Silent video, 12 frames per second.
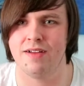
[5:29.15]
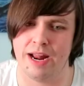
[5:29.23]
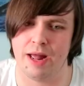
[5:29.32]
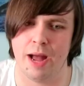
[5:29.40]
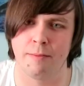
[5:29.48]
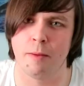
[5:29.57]

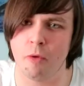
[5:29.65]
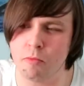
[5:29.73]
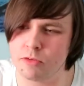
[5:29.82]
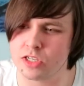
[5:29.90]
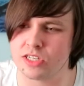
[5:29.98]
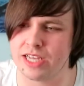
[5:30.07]
And my
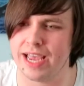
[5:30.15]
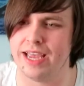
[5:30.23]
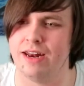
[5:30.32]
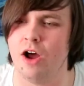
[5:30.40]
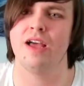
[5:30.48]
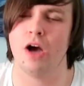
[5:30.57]
mum was
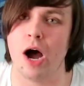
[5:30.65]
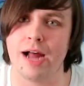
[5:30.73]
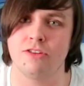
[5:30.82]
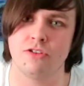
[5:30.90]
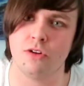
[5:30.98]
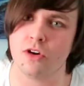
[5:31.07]
saying, "Oh,
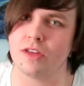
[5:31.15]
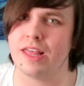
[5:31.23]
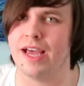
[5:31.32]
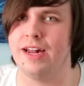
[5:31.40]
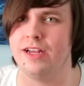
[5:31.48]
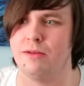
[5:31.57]
Andrew, look at the
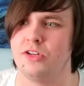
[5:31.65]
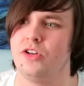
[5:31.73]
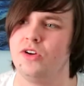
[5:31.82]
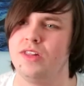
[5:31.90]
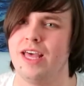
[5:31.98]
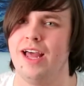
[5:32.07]
helicopter,
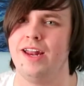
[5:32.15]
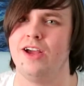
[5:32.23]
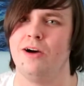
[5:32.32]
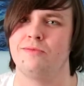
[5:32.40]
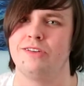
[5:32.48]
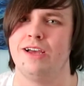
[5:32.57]
look at the
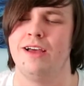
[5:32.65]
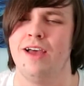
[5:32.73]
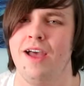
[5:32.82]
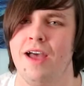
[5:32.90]
helicopter."